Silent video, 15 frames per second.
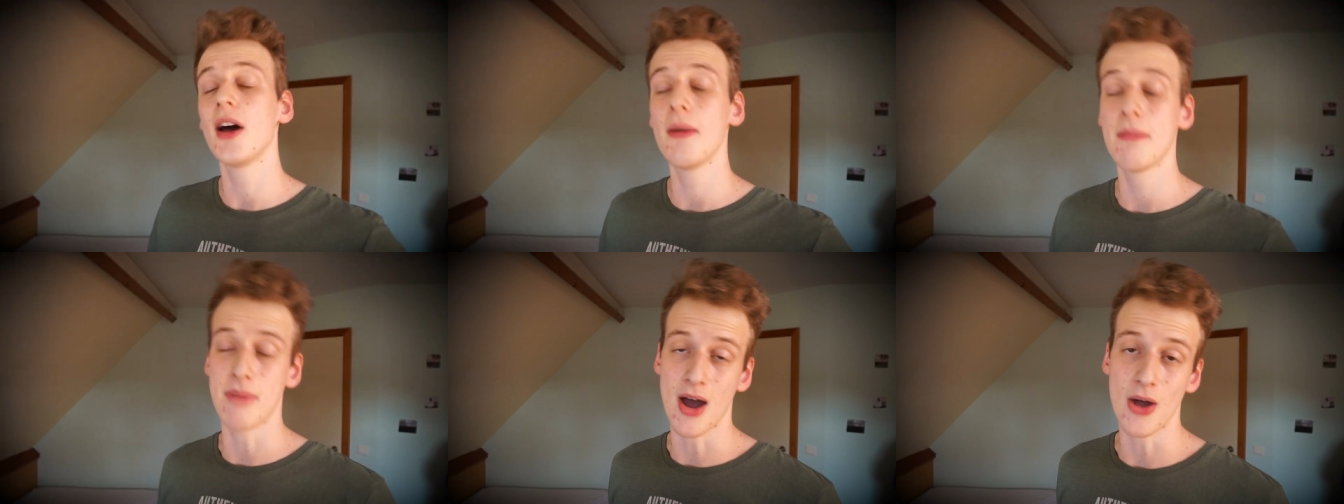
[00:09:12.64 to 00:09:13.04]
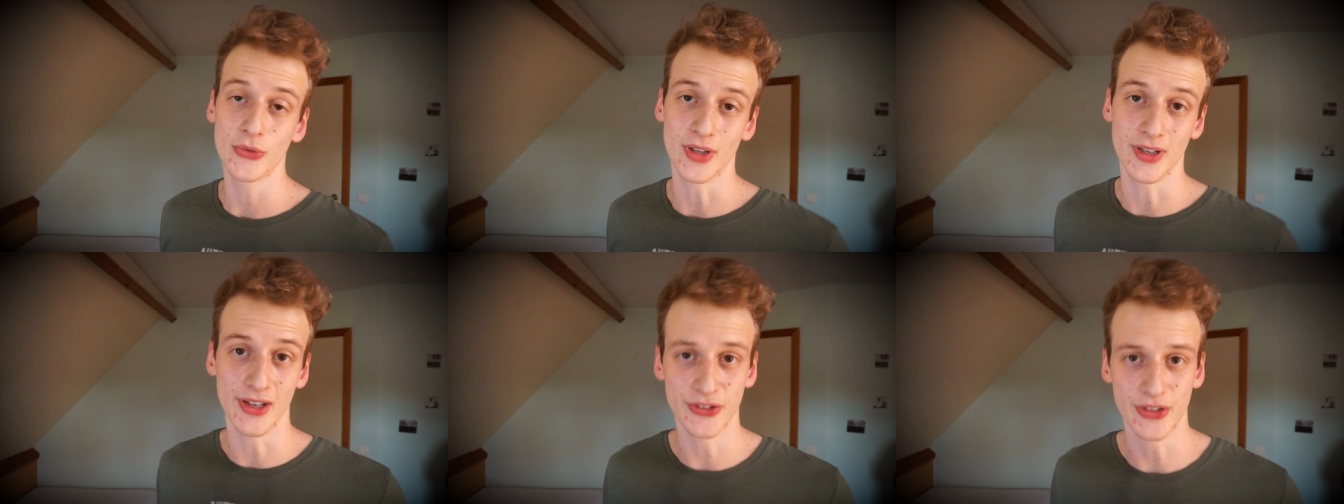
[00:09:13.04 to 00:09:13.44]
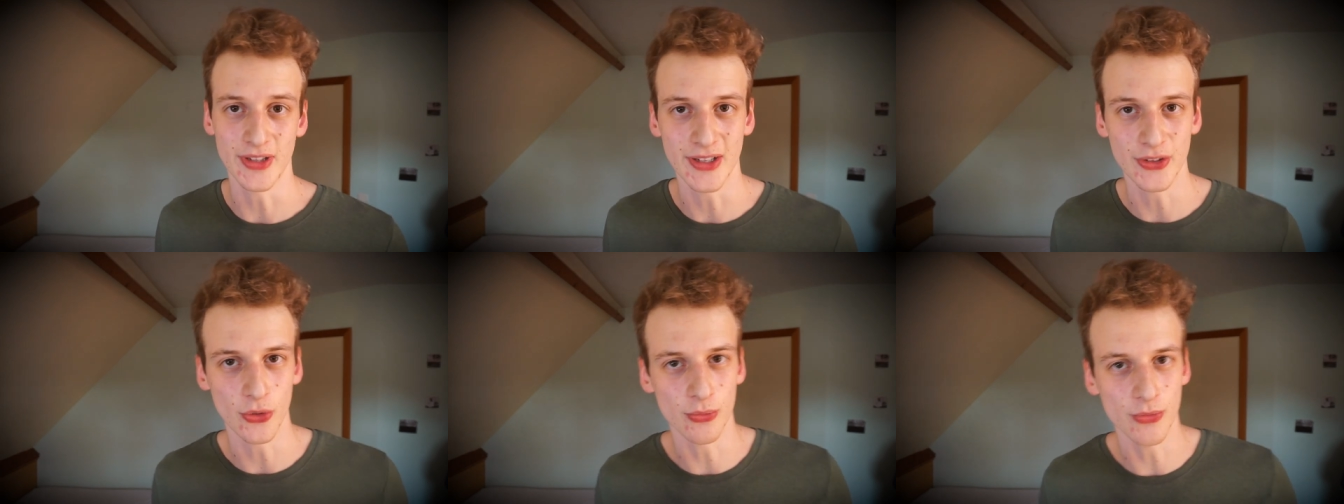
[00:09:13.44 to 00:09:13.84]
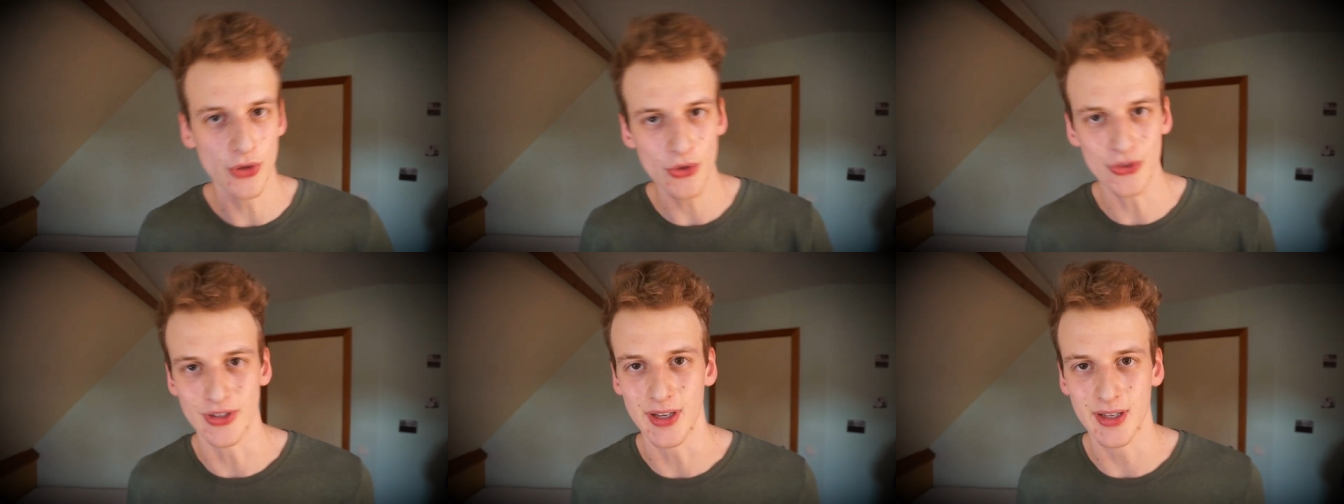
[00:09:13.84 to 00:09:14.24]
about listening to
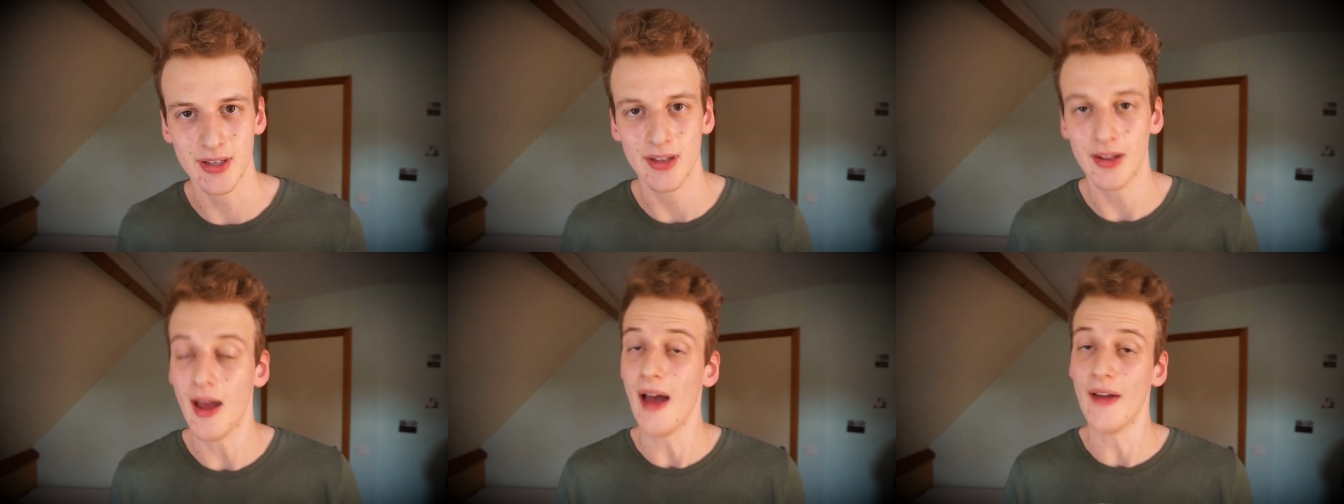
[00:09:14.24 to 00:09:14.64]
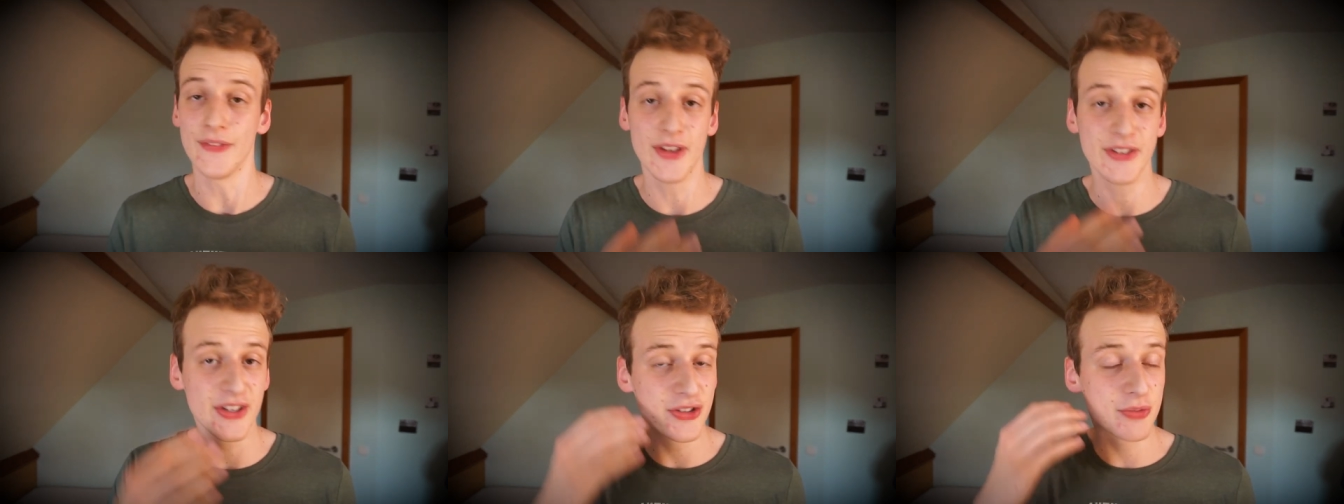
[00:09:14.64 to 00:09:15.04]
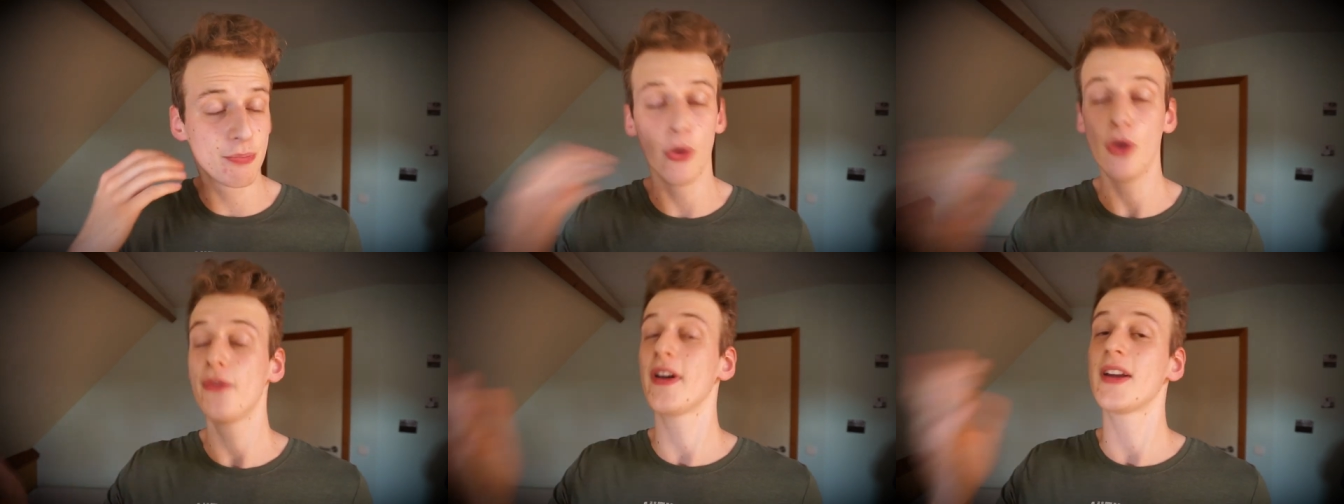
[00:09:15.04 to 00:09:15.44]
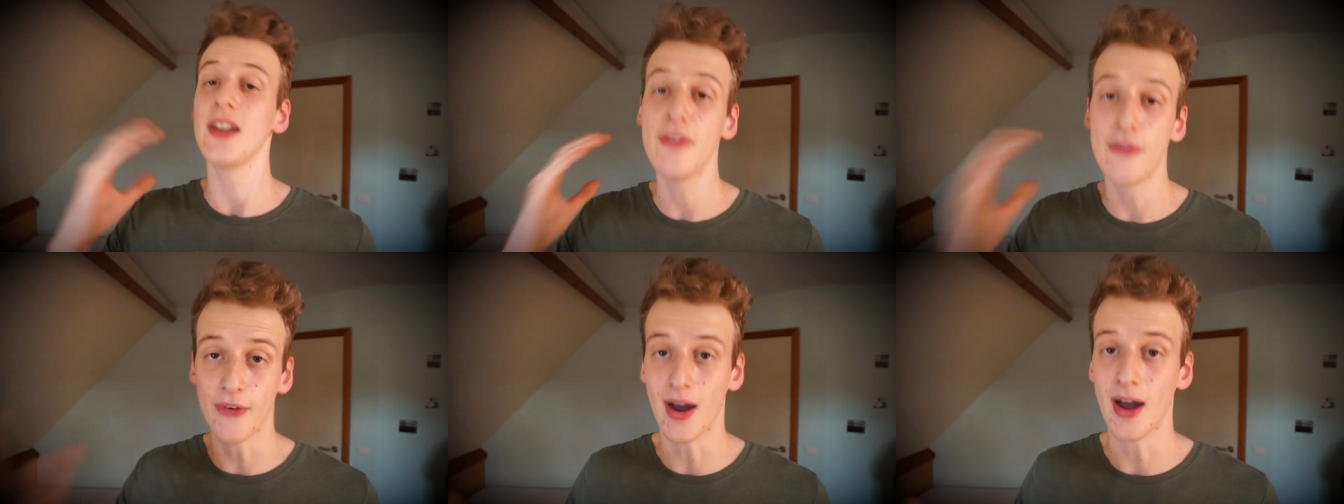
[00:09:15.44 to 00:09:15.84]
music? This is perfectly
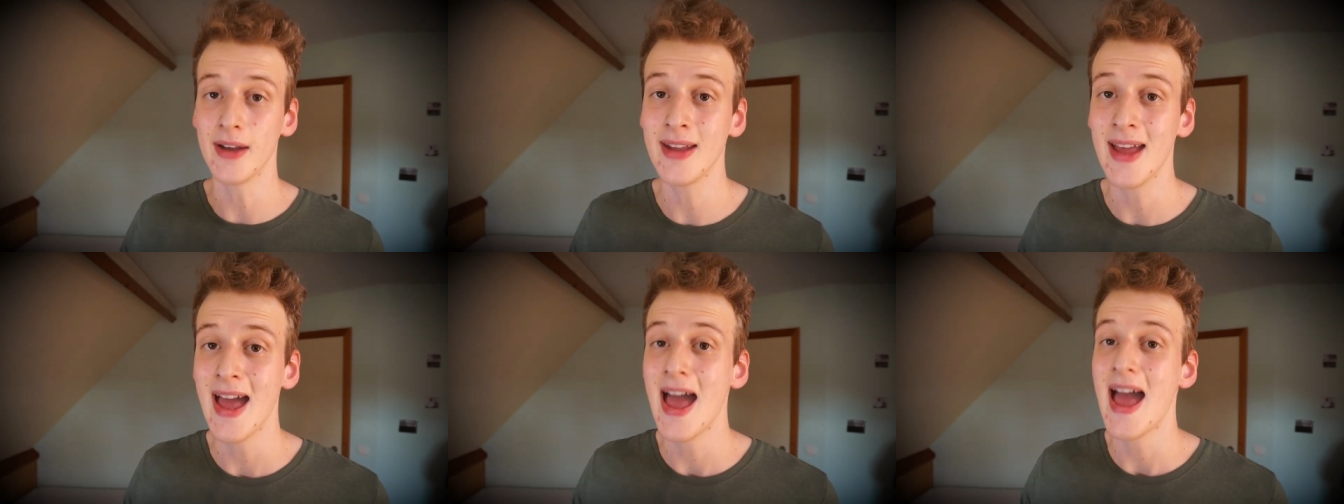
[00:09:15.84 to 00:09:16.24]
fine